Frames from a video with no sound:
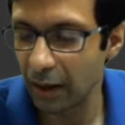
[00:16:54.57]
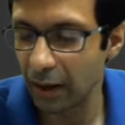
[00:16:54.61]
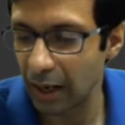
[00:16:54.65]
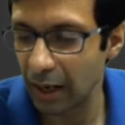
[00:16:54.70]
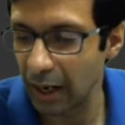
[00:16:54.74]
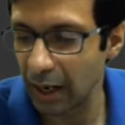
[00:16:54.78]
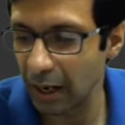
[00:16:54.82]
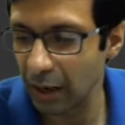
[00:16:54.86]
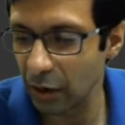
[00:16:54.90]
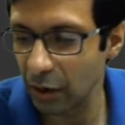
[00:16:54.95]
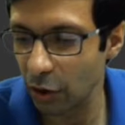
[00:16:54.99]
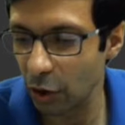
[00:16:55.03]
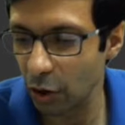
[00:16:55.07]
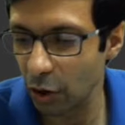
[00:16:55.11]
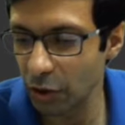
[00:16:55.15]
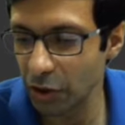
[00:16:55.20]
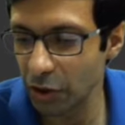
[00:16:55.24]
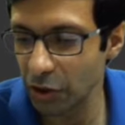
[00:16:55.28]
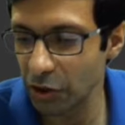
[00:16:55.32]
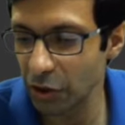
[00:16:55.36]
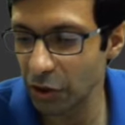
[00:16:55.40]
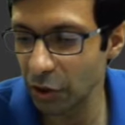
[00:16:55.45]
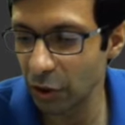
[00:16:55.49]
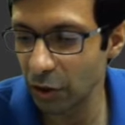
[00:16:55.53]
And
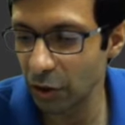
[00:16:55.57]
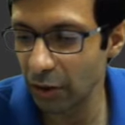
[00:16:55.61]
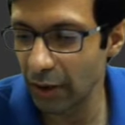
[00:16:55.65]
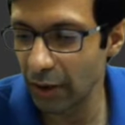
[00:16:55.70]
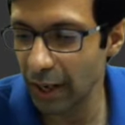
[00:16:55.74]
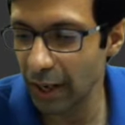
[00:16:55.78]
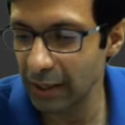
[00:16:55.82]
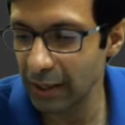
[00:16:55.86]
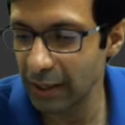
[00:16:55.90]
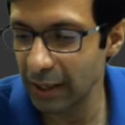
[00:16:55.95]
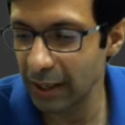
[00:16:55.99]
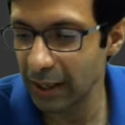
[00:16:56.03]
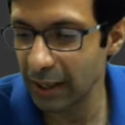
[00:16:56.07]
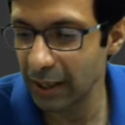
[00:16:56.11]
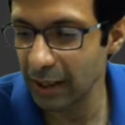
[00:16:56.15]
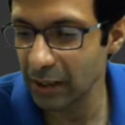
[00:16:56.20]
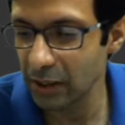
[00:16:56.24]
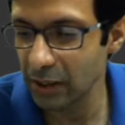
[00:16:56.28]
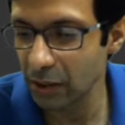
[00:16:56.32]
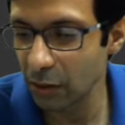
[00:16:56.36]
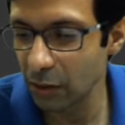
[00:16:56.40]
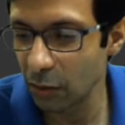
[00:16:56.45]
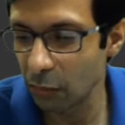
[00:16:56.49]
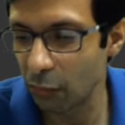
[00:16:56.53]
oxygen on the right side
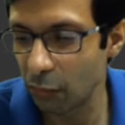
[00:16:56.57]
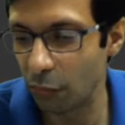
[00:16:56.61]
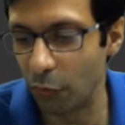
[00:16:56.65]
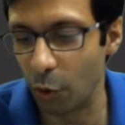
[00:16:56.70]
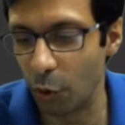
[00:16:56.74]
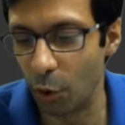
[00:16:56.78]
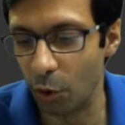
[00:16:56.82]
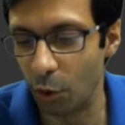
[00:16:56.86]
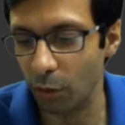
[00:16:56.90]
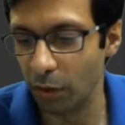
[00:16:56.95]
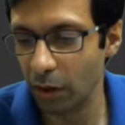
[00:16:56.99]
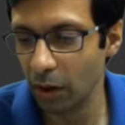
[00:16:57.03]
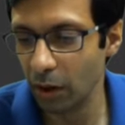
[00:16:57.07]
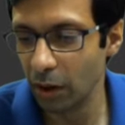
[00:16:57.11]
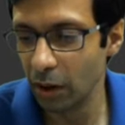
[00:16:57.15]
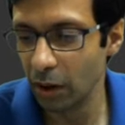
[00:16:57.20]
is 4.